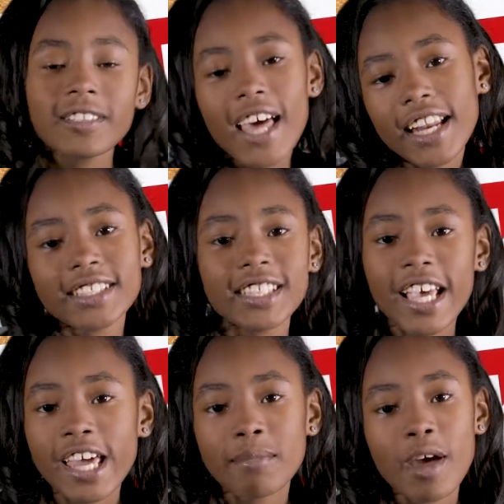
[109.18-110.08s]
that is
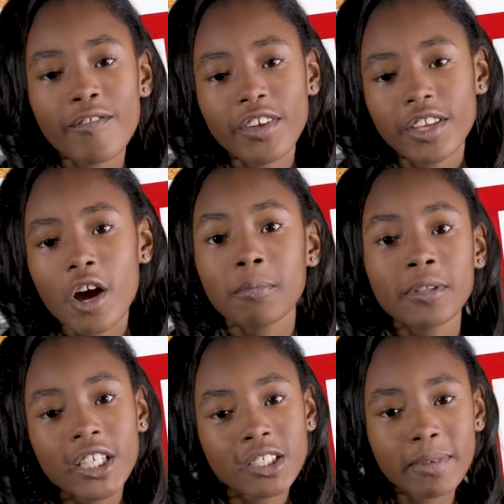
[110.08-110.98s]
the end of my video.
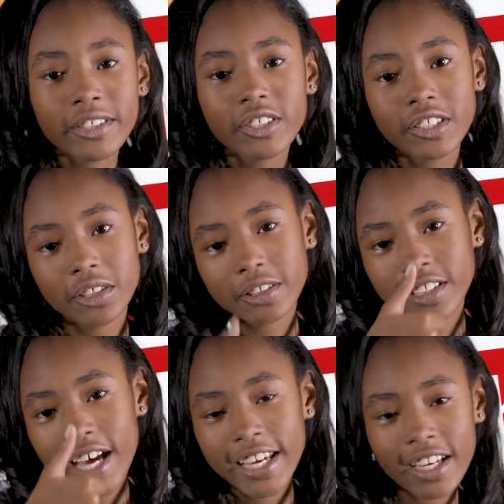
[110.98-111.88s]
Please make sure
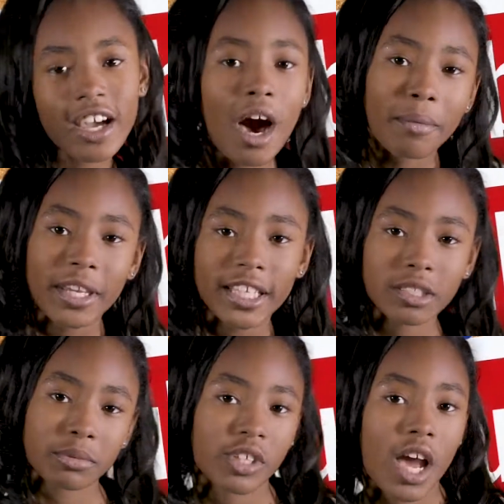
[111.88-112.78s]
to like, comment, and
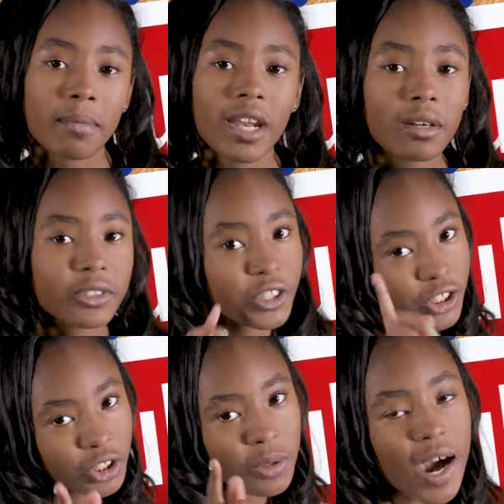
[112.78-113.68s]
subscribe. And I will
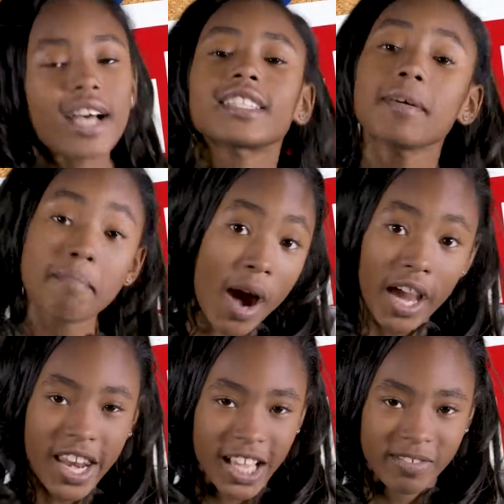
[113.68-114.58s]
see you guys in my
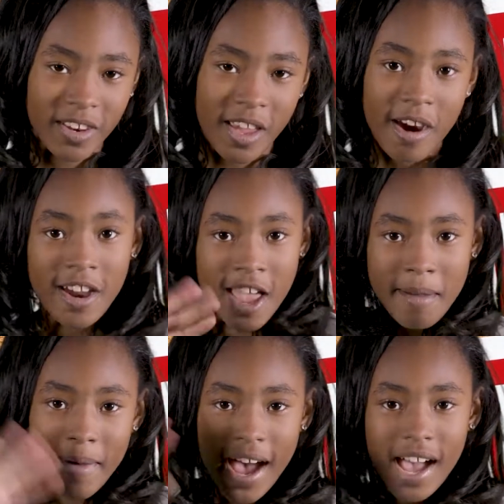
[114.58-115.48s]
next video.
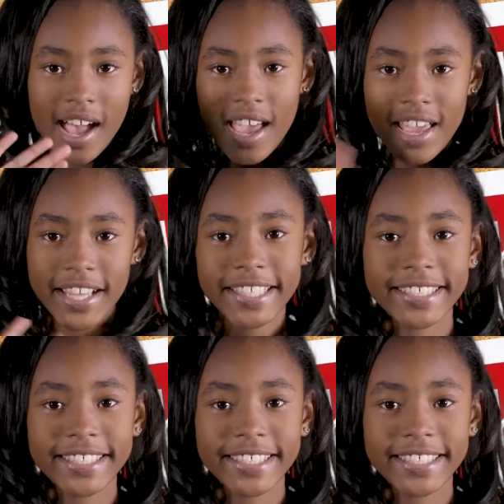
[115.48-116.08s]
Bye.